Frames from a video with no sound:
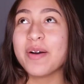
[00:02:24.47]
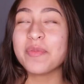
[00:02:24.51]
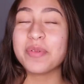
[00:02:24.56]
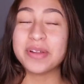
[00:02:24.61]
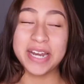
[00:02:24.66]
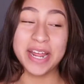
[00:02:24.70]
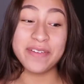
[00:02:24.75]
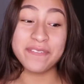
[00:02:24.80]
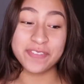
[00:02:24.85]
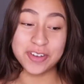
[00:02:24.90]

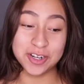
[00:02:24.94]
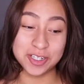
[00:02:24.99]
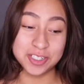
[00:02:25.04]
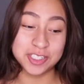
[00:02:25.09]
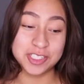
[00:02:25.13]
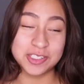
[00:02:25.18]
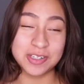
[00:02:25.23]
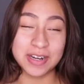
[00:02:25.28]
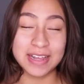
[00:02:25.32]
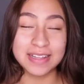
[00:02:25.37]
When I
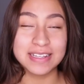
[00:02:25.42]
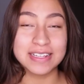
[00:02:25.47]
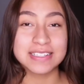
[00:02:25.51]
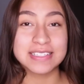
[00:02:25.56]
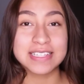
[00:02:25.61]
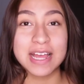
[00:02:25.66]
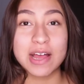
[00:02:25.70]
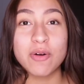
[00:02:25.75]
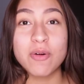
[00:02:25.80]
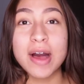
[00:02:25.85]
first tried
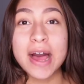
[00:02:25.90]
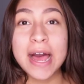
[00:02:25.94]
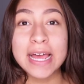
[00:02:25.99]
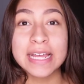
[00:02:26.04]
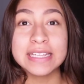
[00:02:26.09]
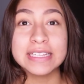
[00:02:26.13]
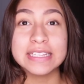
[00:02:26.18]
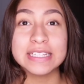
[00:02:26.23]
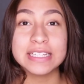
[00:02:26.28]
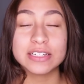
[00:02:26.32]
this out,
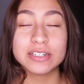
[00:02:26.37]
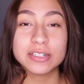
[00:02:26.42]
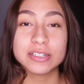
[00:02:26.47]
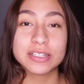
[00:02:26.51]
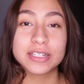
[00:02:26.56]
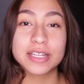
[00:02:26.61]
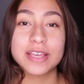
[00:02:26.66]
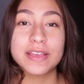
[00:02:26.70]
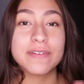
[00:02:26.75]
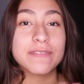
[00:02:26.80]
I
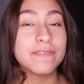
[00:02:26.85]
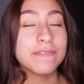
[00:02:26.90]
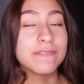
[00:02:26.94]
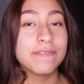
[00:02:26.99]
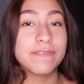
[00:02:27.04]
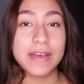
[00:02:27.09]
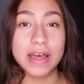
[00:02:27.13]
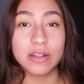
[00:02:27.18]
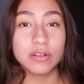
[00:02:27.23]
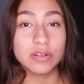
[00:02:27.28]
literally
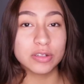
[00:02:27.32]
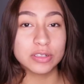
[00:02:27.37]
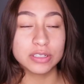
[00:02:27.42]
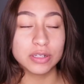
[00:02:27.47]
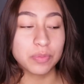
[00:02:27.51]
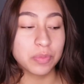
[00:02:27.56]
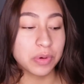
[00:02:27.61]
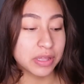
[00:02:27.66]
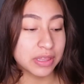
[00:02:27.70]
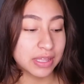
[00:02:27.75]
fell
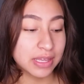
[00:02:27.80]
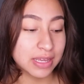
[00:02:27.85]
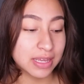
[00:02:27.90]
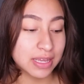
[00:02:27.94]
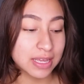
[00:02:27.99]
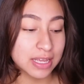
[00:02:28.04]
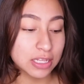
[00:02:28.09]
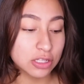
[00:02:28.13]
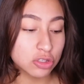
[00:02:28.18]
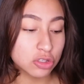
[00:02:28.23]
in love with
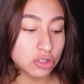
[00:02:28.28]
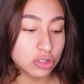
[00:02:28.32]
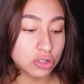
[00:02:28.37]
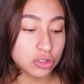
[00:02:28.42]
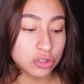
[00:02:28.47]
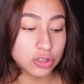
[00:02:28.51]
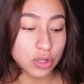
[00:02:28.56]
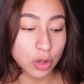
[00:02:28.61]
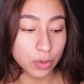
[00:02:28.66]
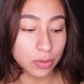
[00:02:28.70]
it. It's
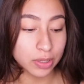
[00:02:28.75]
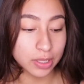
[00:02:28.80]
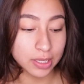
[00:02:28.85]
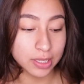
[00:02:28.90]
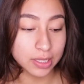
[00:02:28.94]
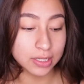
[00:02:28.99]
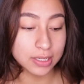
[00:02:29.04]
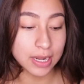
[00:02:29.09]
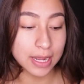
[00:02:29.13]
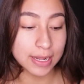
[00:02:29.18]
so
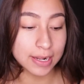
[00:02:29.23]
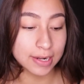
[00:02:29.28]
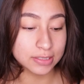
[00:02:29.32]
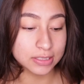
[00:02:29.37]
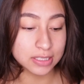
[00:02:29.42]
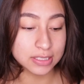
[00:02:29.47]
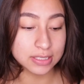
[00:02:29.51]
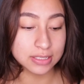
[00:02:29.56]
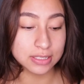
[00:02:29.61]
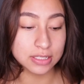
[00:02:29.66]
good. I
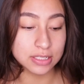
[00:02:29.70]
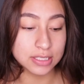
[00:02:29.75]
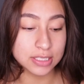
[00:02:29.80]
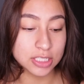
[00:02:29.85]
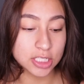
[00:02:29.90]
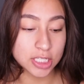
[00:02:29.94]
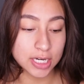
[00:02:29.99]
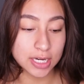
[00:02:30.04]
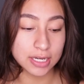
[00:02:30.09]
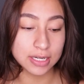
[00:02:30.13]
got this in
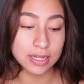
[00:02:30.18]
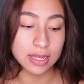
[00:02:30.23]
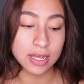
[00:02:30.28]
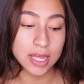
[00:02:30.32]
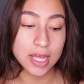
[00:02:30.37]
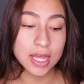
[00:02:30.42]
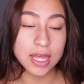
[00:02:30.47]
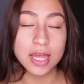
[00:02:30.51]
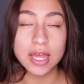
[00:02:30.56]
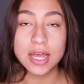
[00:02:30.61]
this shade
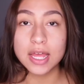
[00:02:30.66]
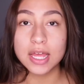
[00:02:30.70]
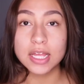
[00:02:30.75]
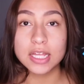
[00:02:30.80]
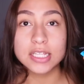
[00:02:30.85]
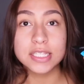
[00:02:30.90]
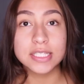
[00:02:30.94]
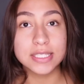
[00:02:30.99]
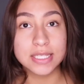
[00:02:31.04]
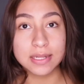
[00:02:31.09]

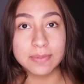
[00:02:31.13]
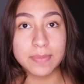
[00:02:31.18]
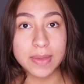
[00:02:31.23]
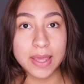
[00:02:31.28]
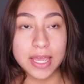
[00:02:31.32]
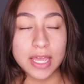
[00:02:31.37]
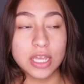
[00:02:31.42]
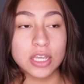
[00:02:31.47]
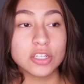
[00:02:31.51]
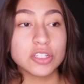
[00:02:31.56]
Sun
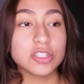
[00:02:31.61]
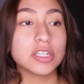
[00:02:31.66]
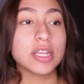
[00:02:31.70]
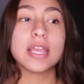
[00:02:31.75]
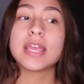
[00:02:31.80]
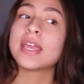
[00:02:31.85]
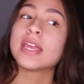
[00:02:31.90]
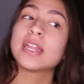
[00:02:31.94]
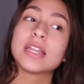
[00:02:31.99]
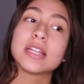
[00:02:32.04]
Beige,
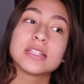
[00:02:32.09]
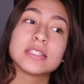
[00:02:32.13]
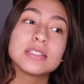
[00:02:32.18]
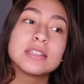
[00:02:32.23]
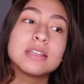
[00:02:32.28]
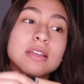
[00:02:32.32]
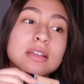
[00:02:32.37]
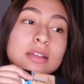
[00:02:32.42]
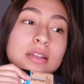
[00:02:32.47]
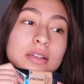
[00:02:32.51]
and
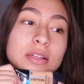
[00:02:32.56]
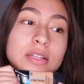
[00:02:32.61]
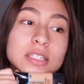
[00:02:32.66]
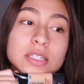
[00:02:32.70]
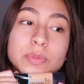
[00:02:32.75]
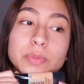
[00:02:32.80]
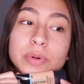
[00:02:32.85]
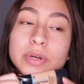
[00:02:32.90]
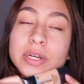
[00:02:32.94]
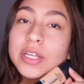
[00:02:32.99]
it's a
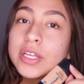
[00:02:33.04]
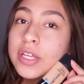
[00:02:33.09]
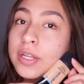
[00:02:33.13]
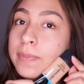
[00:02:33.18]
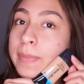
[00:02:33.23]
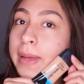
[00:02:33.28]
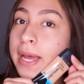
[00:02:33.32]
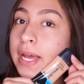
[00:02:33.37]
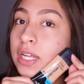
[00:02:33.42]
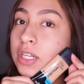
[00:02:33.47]
it's a pretty
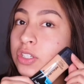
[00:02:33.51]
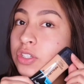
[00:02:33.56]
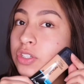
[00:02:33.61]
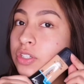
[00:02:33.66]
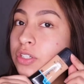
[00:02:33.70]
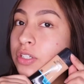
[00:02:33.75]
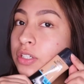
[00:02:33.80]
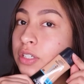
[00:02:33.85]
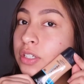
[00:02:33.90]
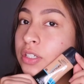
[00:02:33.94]
good
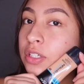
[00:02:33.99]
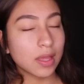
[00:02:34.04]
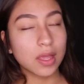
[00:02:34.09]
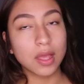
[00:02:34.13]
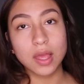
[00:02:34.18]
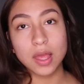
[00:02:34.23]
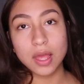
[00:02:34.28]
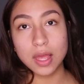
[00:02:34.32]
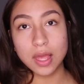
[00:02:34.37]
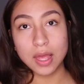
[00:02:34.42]
match.
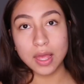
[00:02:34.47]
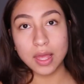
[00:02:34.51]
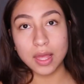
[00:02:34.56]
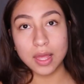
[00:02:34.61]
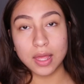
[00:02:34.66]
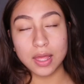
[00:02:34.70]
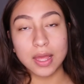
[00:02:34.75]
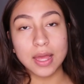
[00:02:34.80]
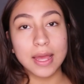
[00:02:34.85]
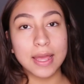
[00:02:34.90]

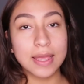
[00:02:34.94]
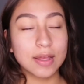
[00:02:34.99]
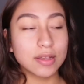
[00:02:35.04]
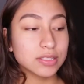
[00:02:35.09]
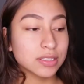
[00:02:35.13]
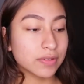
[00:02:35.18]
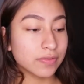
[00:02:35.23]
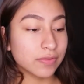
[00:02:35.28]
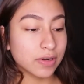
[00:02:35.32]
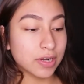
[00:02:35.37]
I
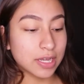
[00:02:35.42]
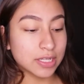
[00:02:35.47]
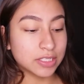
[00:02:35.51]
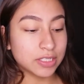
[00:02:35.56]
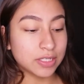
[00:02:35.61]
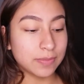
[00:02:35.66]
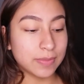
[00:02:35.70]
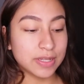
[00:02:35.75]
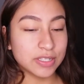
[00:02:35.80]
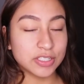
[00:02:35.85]
also forgot
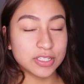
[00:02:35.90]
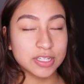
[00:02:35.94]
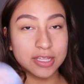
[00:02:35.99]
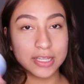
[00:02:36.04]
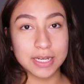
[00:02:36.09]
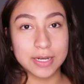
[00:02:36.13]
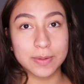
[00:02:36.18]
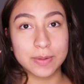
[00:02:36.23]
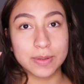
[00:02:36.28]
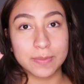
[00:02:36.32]
to
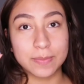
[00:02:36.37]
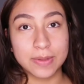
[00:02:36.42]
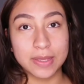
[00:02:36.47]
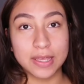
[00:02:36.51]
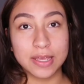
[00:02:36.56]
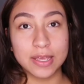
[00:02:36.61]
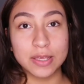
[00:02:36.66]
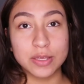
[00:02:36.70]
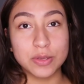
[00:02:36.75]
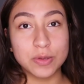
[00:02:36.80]
mention that I'm gonna
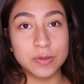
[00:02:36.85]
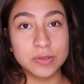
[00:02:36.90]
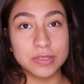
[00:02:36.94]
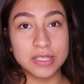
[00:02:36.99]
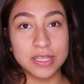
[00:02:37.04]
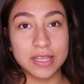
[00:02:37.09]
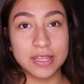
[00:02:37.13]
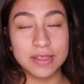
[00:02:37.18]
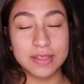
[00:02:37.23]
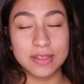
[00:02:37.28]
be
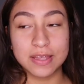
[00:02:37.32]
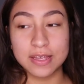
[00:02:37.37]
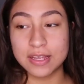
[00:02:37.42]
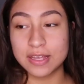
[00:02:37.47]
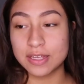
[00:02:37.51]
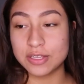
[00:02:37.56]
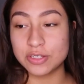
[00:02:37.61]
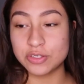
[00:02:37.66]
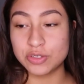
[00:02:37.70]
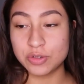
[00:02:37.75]
using
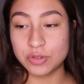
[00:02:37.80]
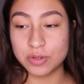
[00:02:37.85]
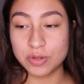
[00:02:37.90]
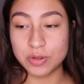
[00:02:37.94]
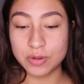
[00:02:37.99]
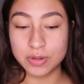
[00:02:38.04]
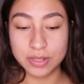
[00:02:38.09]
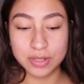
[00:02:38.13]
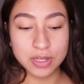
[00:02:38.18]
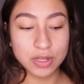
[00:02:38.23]
the
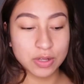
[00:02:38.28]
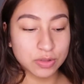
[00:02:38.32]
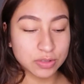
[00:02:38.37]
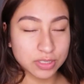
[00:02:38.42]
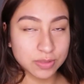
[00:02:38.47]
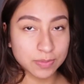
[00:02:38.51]
Juno and Co